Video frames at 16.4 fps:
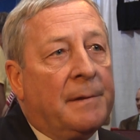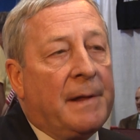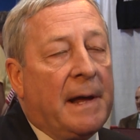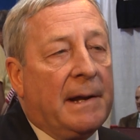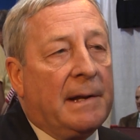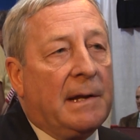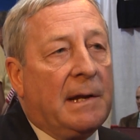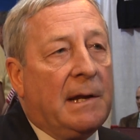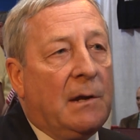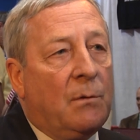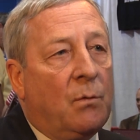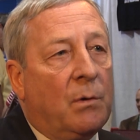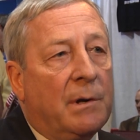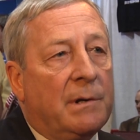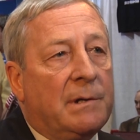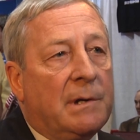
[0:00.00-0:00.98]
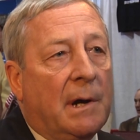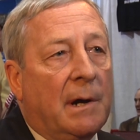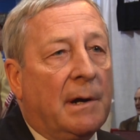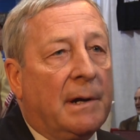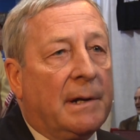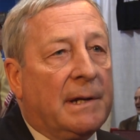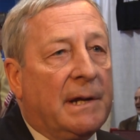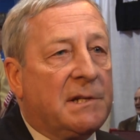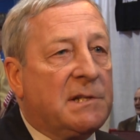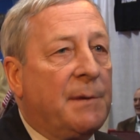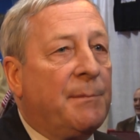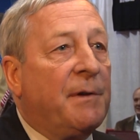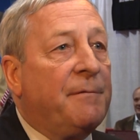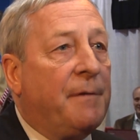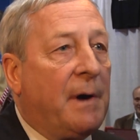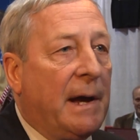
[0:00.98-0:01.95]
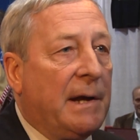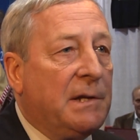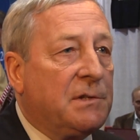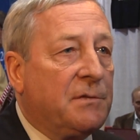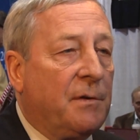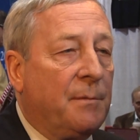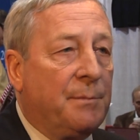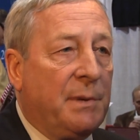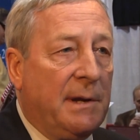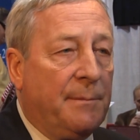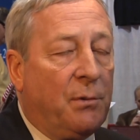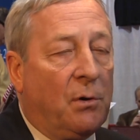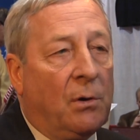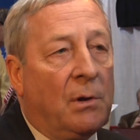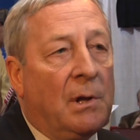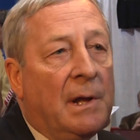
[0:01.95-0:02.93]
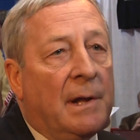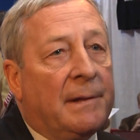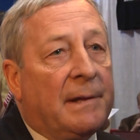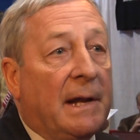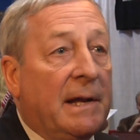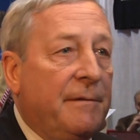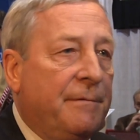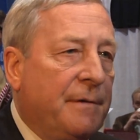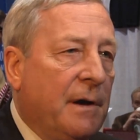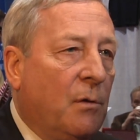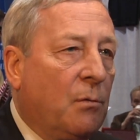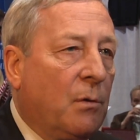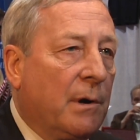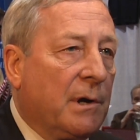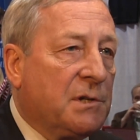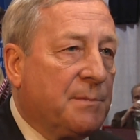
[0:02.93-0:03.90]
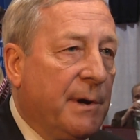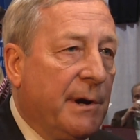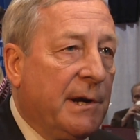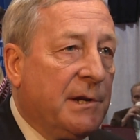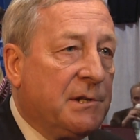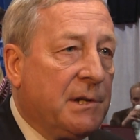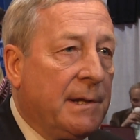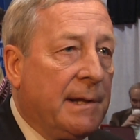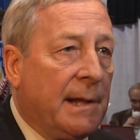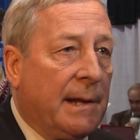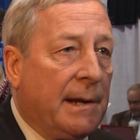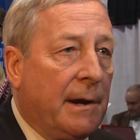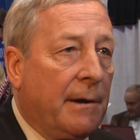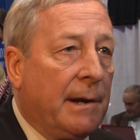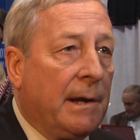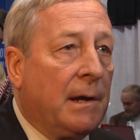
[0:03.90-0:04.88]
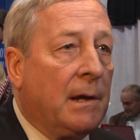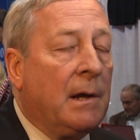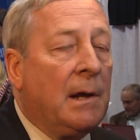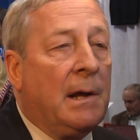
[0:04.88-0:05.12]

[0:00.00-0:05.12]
that he would get some advice from people that he felt were experienced in that area.